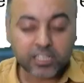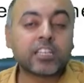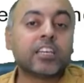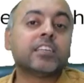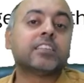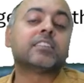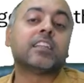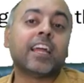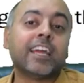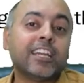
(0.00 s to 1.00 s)
which I think
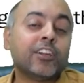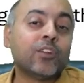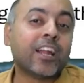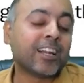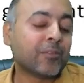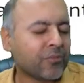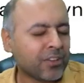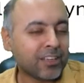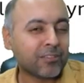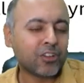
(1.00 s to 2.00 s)
is likely to land up.
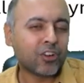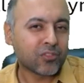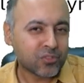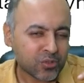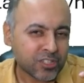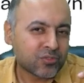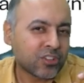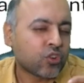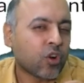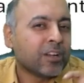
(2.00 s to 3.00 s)
A lot of students
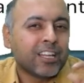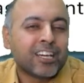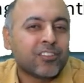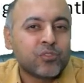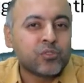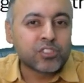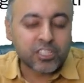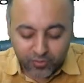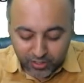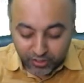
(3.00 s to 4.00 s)
will commonly confuse
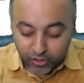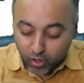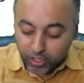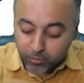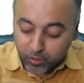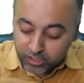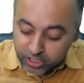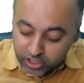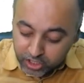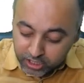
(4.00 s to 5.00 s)
it when we talk about
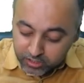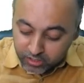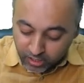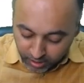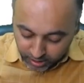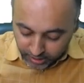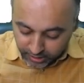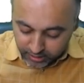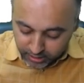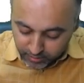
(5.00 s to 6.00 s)
the genes in